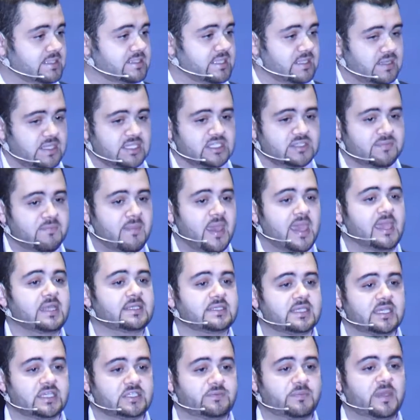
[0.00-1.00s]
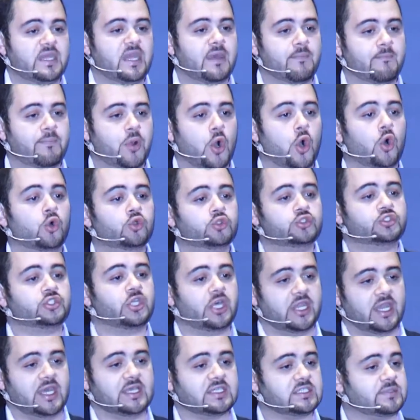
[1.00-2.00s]
and this maze has been imposed
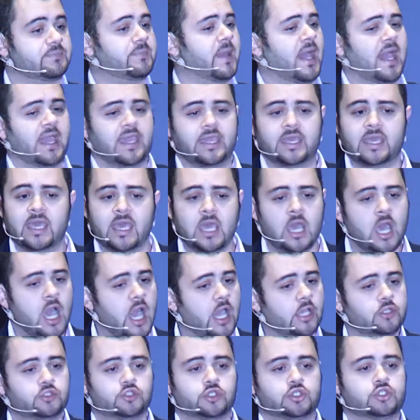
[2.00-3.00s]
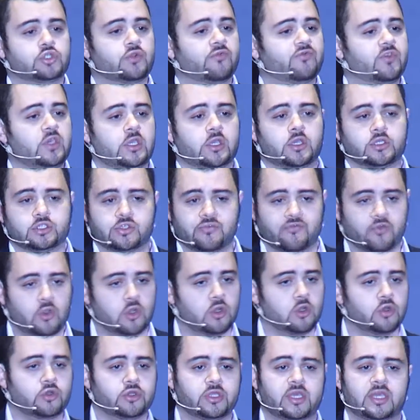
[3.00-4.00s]
on us by hundreds of years of
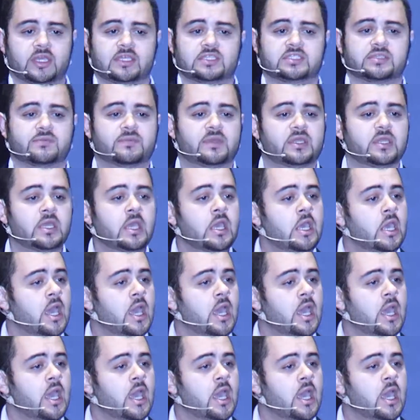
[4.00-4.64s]
colonialism and,